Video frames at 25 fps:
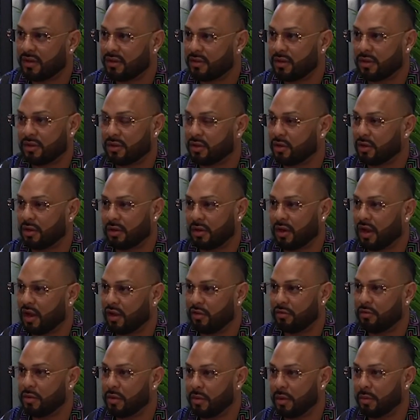to turn an
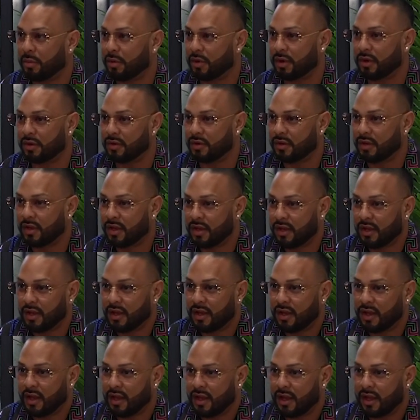IFBB pro,
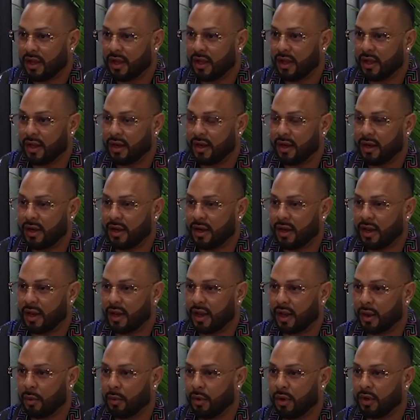and
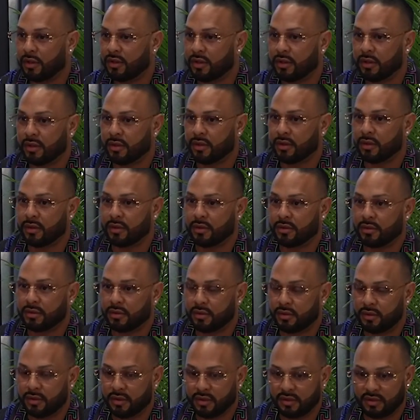I wanted to
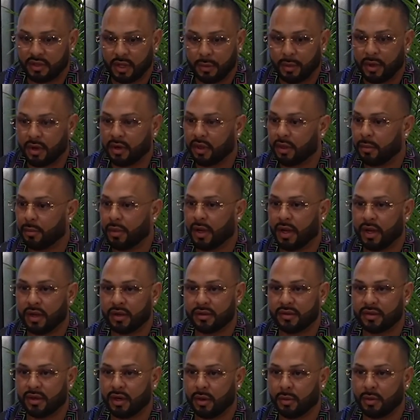step out of the
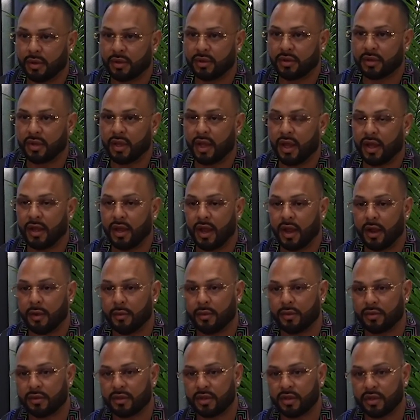box, and I wanted to, I, I
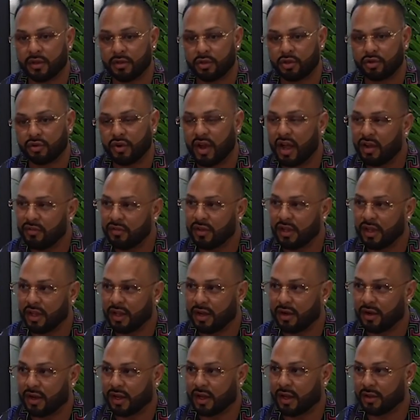was traveling
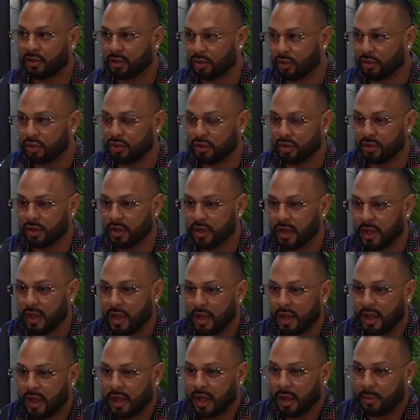here, like I told you,
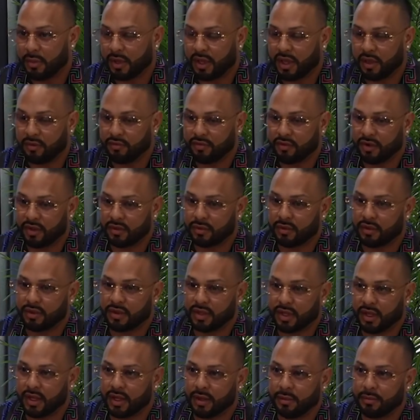I became friends with
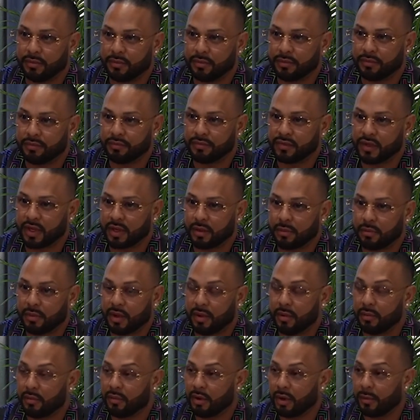um,
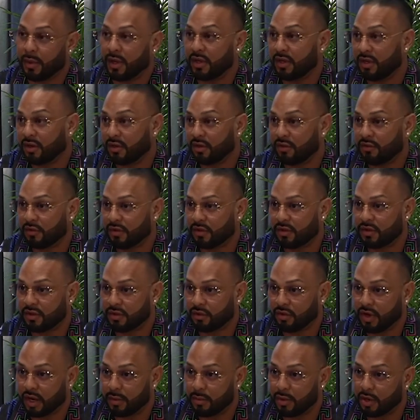my one of my dearest friends,
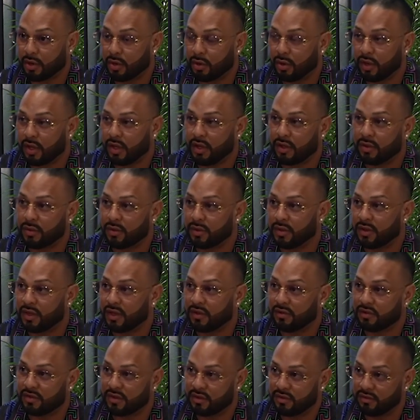Greg McCoy, who
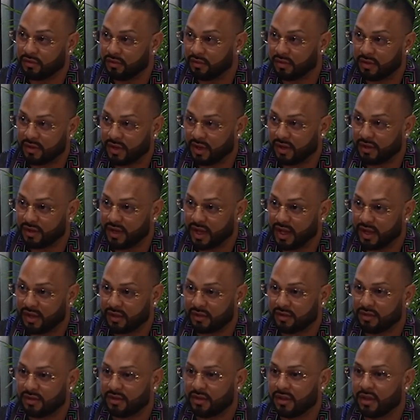lives in, in
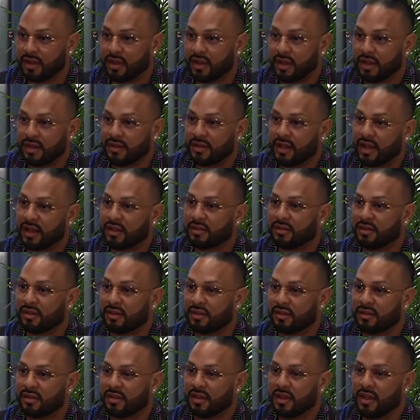Dallas,
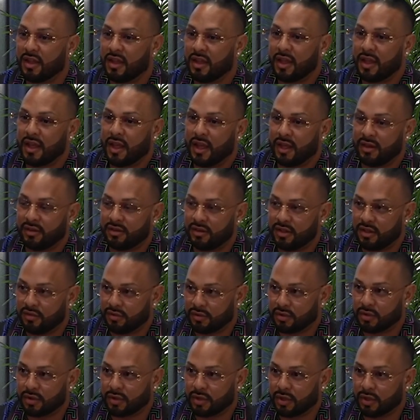Texas, and
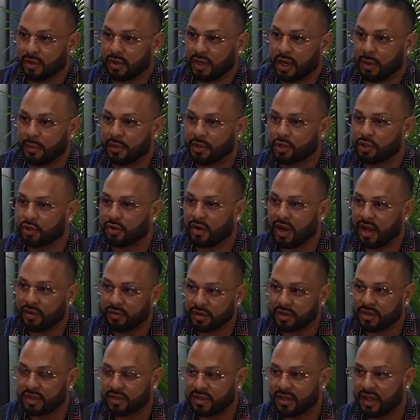Steve Kuclo, and I would
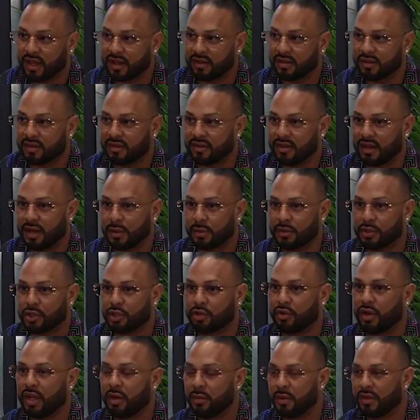travel to Texas and I would
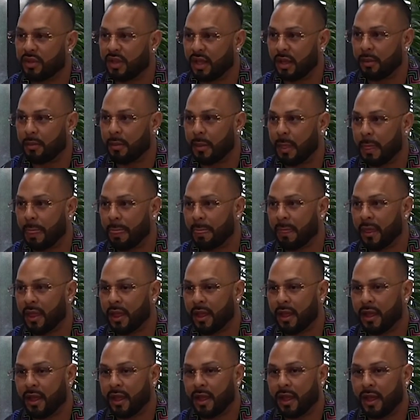train with them.
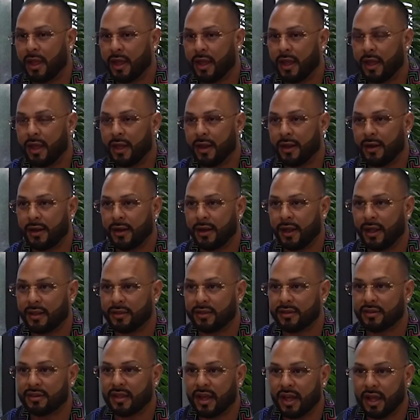And at
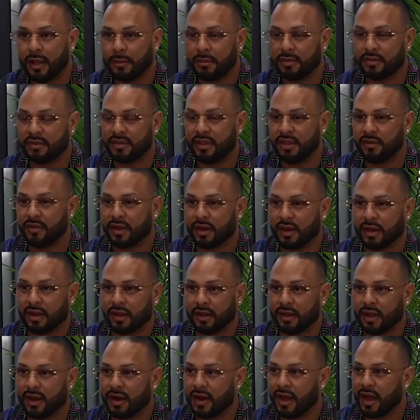the time, Steve had like a
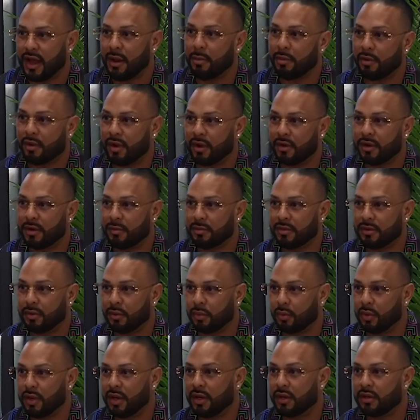lot of hype around him to
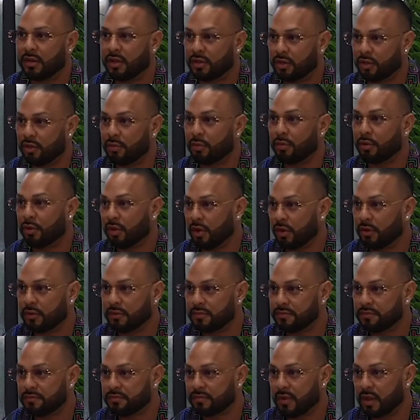win to turn pro.
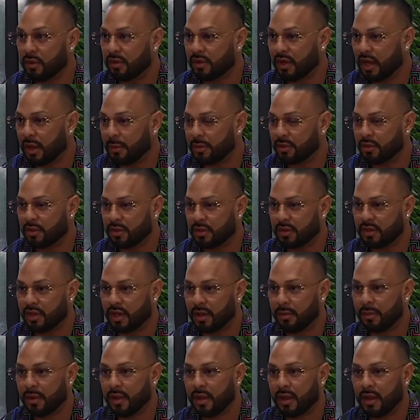He was an amateur at the
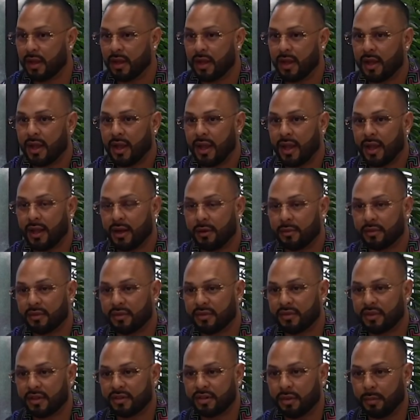time, and it was
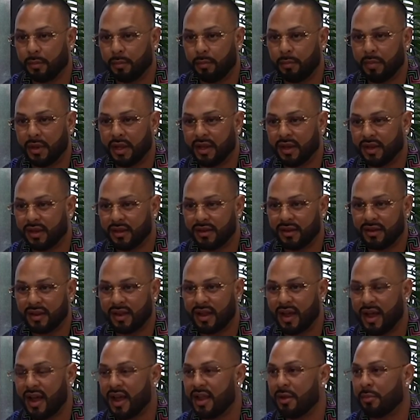such a big
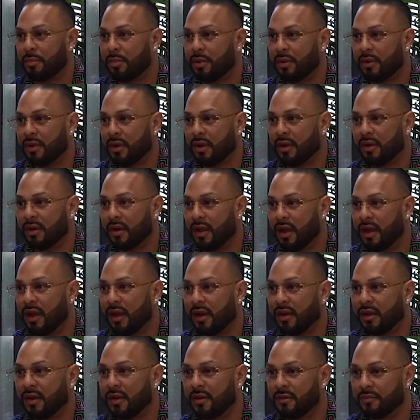hype
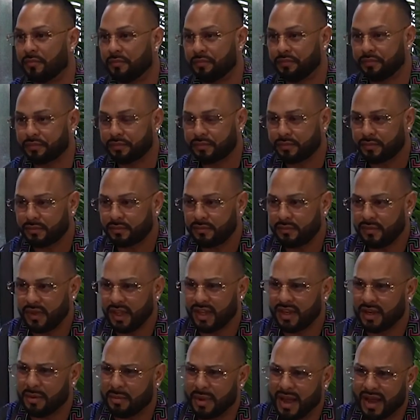online and
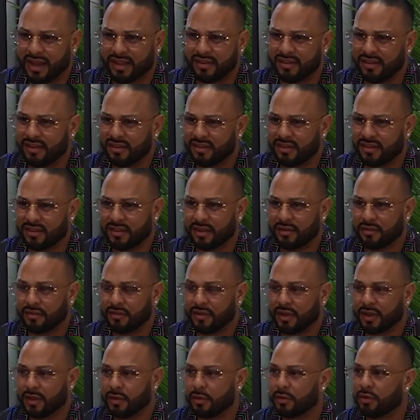in the magazines and stuff.
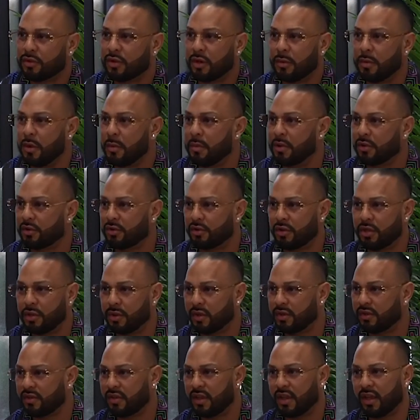Like who's going to be Mr.
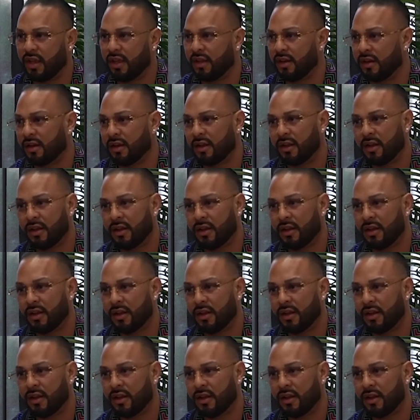USA? And